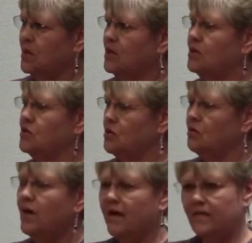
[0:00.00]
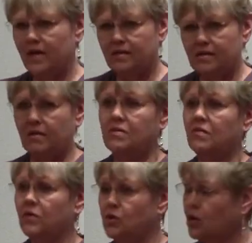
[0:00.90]
because you have that
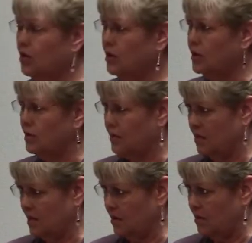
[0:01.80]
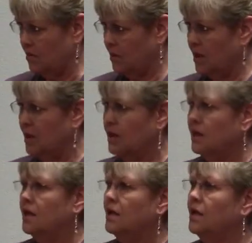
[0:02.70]
sense of eternity within
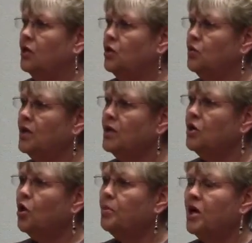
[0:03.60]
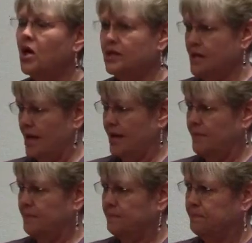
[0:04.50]
you. You can go beyond
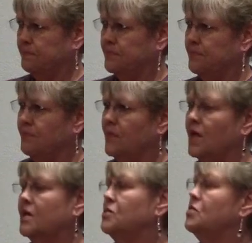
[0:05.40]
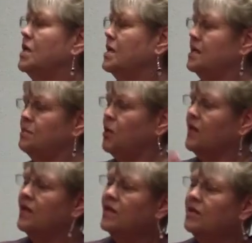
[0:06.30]
time. So take a deep
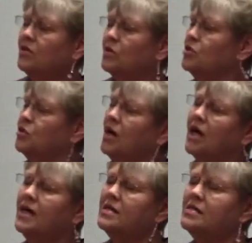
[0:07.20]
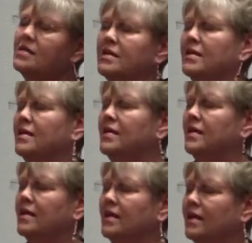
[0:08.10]
breath in, close your eyes,
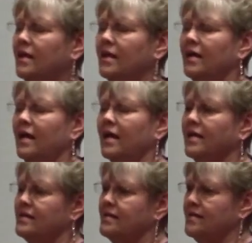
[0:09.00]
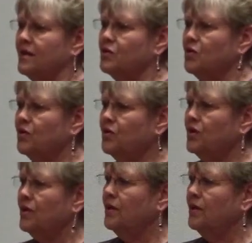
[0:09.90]
and get centered.